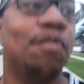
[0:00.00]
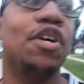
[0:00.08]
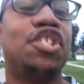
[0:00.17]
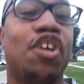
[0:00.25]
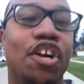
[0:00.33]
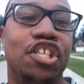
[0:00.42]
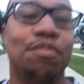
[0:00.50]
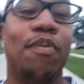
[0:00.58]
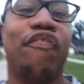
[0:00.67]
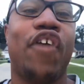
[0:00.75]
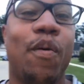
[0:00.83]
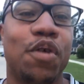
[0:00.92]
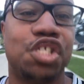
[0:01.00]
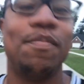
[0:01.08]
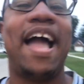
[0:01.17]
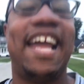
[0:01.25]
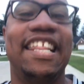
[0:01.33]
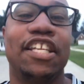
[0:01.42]

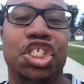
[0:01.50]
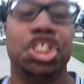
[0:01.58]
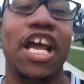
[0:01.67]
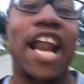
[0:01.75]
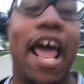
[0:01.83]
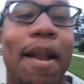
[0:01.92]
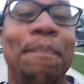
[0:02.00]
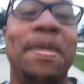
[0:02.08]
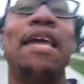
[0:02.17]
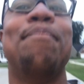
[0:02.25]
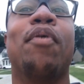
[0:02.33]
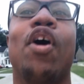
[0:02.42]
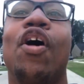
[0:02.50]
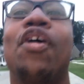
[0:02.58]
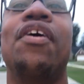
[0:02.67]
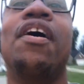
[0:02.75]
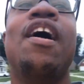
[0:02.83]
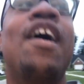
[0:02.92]
the shit out of people,